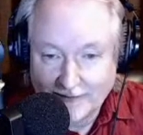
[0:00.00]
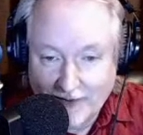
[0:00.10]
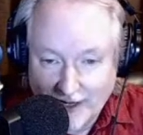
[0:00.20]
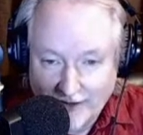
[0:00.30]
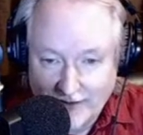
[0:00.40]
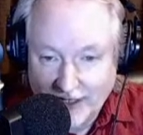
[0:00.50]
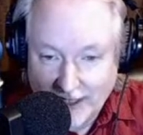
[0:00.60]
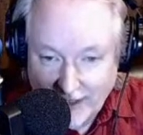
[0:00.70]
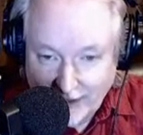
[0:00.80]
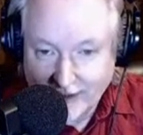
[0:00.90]
The
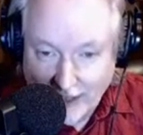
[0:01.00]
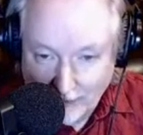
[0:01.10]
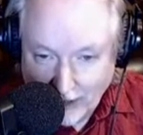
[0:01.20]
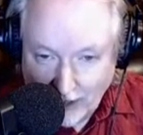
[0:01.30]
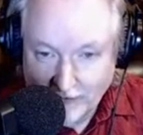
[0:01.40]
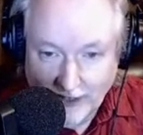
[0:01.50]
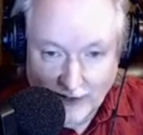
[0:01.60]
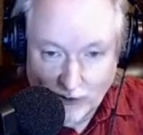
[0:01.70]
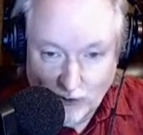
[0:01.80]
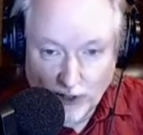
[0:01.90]
heat coming off of
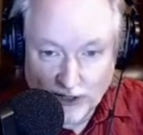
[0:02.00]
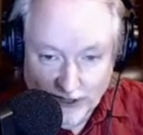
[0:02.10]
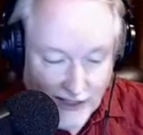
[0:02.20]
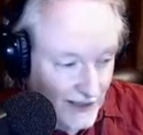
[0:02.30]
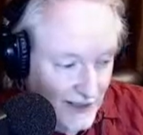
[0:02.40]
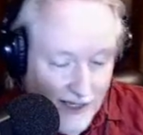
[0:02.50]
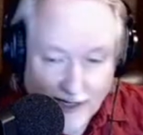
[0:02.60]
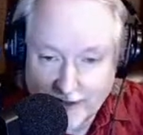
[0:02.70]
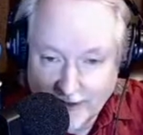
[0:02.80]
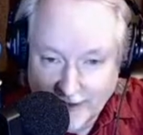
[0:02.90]
that torch is
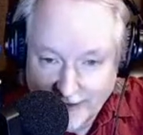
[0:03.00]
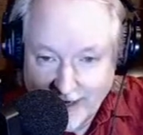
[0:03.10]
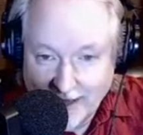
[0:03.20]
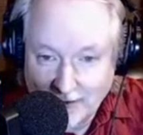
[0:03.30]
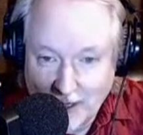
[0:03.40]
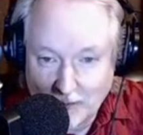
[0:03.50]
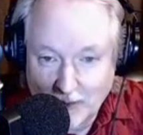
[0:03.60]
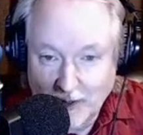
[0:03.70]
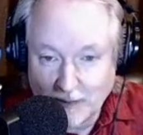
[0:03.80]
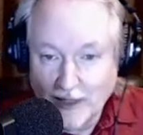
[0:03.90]
conducted down that
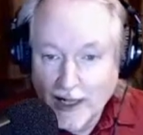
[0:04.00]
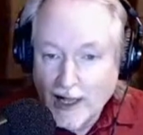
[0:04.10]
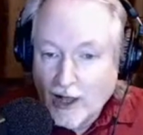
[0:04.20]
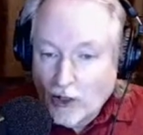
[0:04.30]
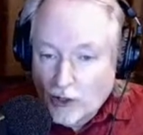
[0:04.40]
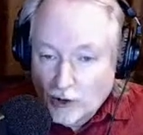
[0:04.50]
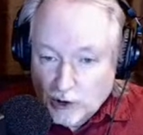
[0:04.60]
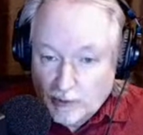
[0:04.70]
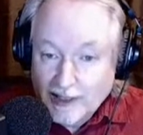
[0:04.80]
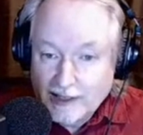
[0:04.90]
beam. Those
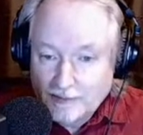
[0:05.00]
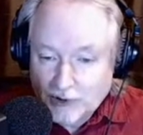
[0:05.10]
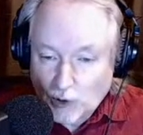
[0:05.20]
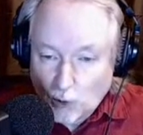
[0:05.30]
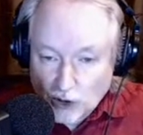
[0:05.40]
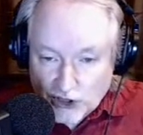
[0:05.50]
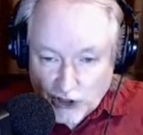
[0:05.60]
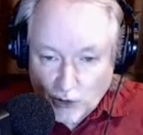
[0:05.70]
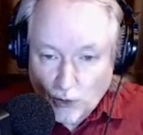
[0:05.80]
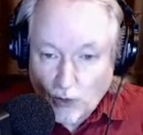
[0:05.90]
beams were
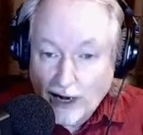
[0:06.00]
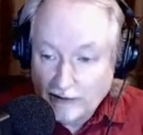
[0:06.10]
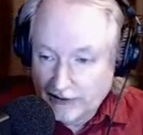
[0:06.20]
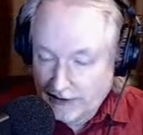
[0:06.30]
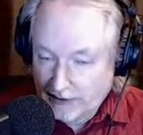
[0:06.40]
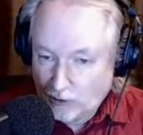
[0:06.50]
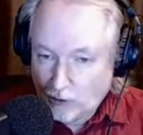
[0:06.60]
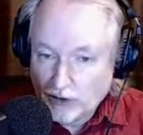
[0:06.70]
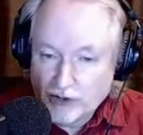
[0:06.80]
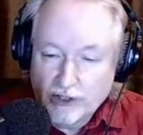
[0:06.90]
surrounded
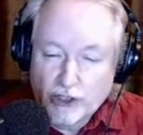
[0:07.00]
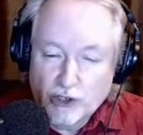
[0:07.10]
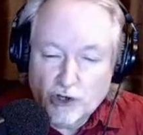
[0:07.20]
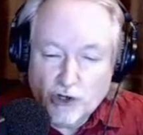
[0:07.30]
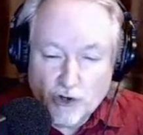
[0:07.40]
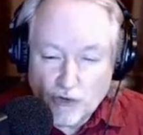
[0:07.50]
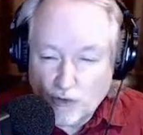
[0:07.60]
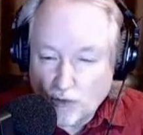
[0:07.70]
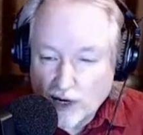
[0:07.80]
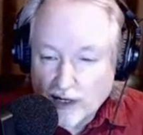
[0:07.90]
with an
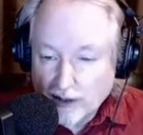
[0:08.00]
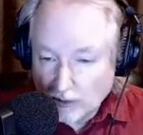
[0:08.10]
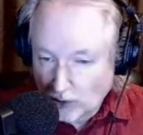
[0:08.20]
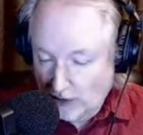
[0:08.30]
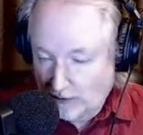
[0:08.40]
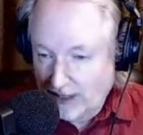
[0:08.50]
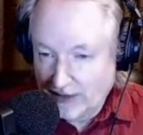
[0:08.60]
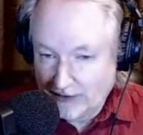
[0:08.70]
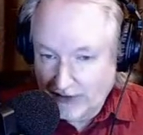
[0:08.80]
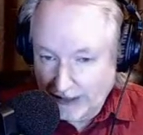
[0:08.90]
incredible
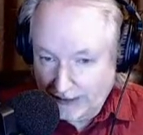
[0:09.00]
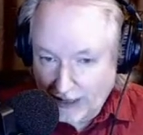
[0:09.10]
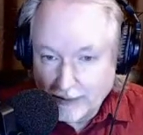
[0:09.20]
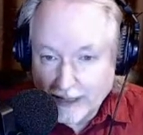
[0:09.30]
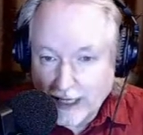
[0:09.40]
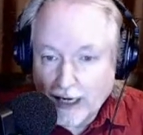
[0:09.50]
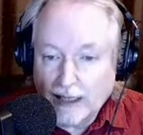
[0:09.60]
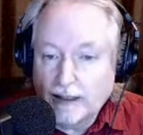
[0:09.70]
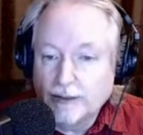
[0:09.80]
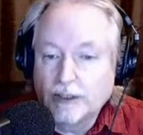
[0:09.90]
amount of heat. I mean,
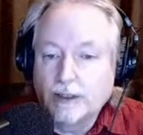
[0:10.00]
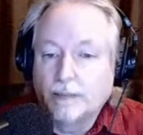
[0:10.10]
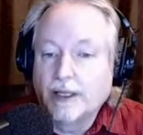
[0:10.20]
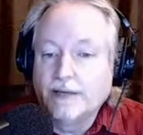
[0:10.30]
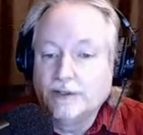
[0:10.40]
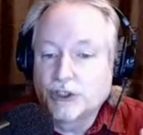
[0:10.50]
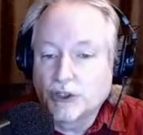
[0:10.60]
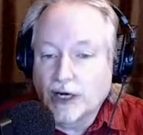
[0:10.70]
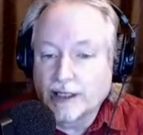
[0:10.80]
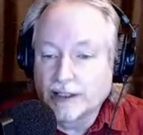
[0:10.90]
I'm not even
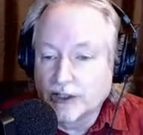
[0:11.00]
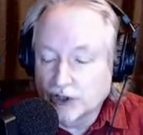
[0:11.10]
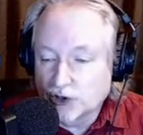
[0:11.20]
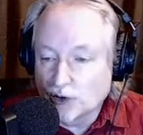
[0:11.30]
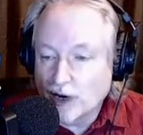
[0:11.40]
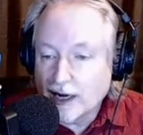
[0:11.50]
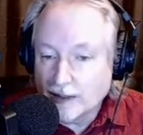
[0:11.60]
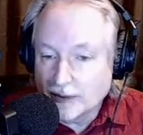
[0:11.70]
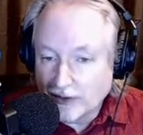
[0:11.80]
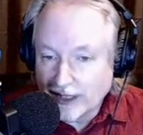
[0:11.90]
sure how to
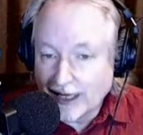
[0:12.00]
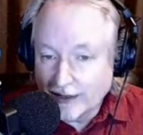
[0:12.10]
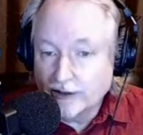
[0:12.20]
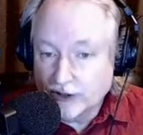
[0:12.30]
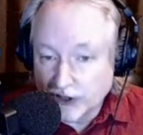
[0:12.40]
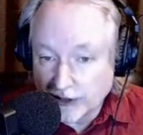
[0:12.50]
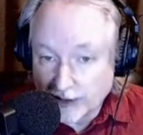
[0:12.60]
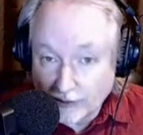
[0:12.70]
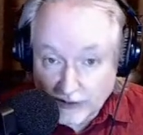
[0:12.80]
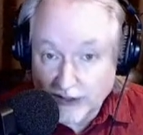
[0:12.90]
describe the energy
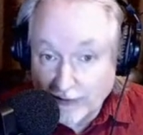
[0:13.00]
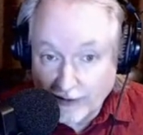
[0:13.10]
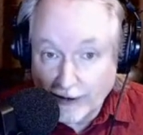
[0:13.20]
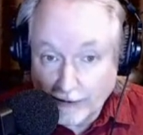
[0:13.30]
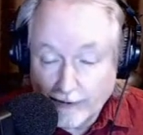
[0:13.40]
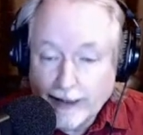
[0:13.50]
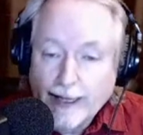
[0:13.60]
that was in there.